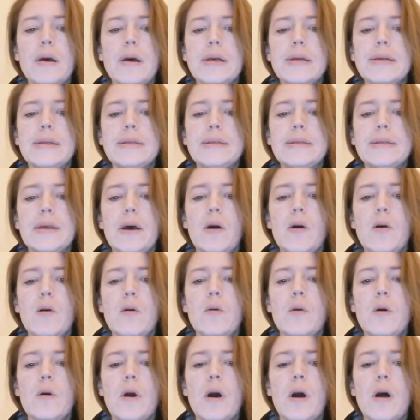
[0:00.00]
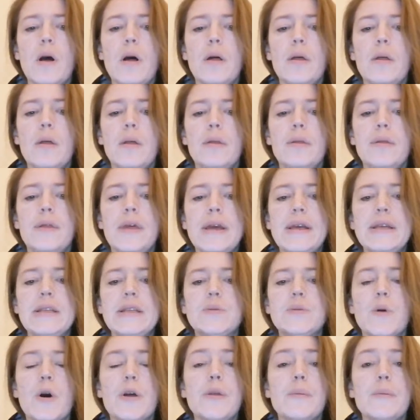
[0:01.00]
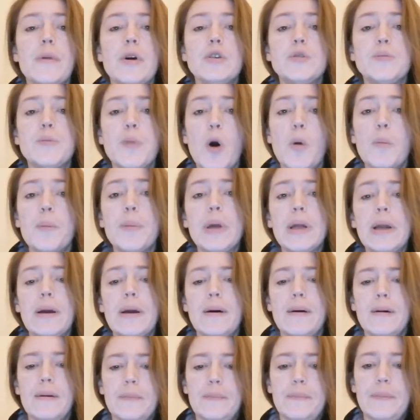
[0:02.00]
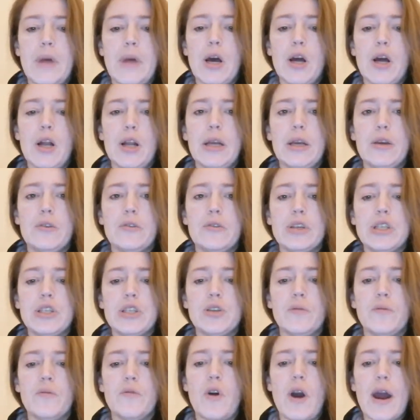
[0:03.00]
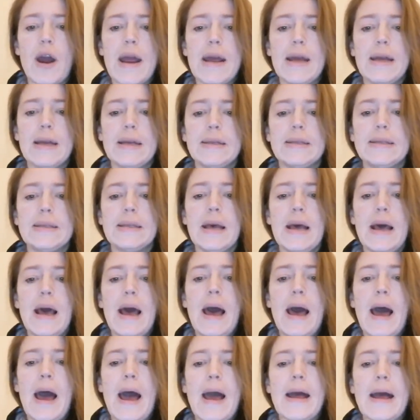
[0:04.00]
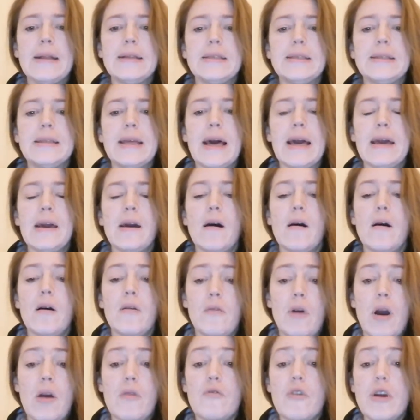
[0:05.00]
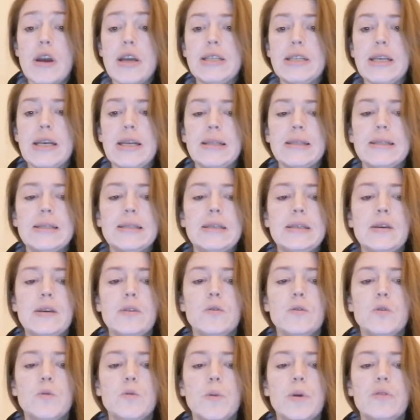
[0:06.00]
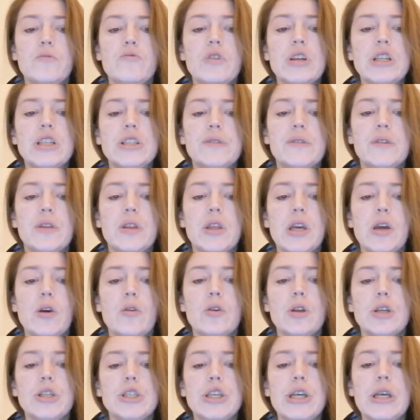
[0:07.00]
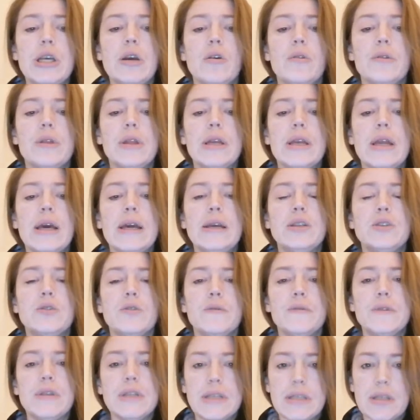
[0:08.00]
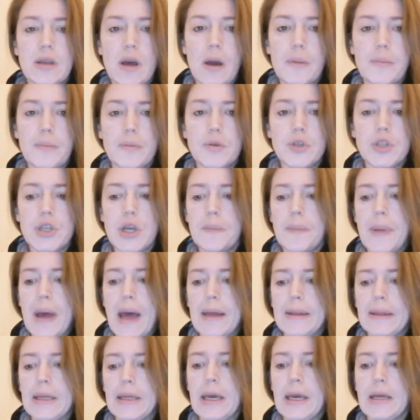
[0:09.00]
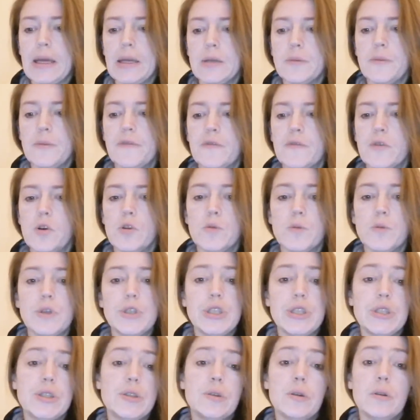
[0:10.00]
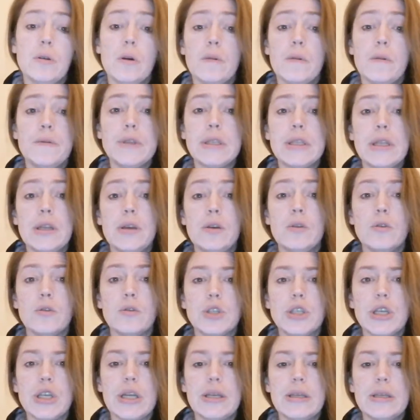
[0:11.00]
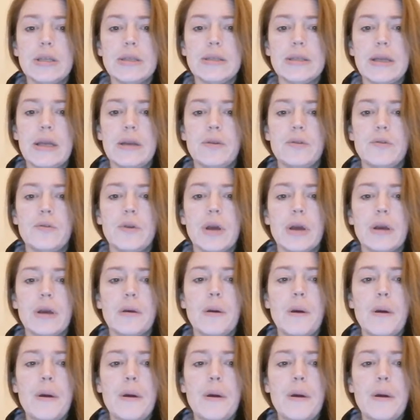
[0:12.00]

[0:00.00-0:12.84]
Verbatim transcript: So these were the most popular early Christian writings, and they are, I read, instilled with rich theology on the nature of discipleship and the kingdom of God, which is obviously not gender-centric.